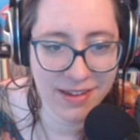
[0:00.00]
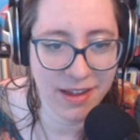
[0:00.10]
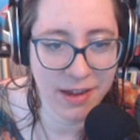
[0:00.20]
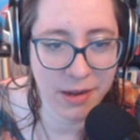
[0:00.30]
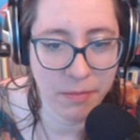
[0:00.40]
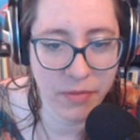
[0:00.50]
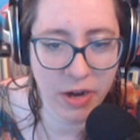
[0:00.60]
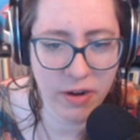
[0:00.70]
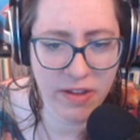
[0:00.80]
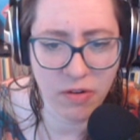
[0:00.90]
The
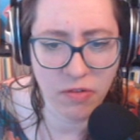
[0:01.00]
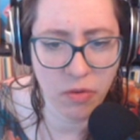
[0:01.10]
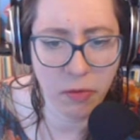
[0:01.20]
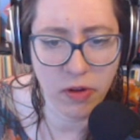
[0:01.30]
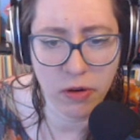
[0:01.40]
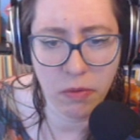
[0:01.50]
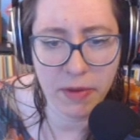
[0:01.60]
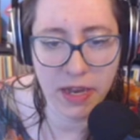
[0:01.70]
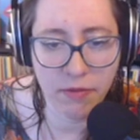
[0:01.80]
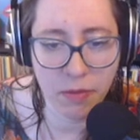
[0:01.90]
areas aren't super long. We
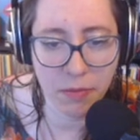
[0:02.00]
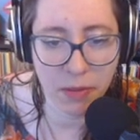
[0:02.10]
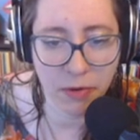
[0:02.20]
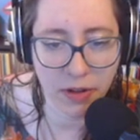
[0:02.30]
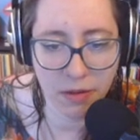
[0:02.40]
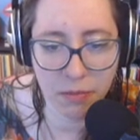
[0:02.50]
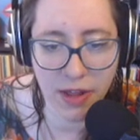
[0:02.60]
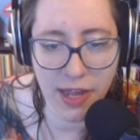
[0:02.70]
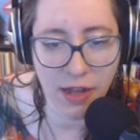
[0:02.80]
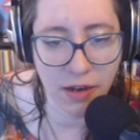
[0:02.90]
might even be able to
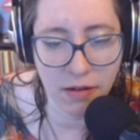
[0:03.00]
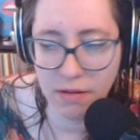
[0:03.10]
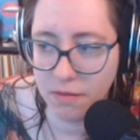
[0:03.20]
play and